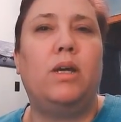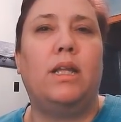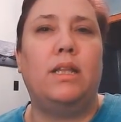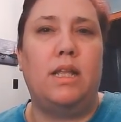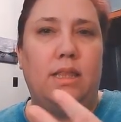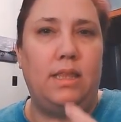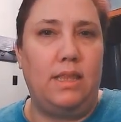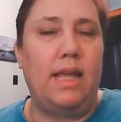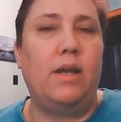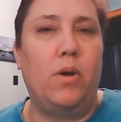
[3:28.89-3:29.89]
and then
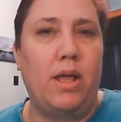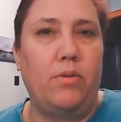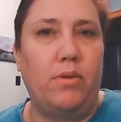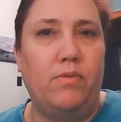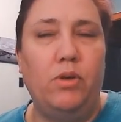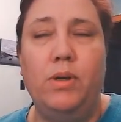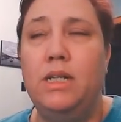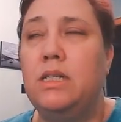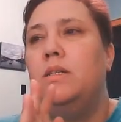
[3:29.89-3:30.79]
they go ahead and review it.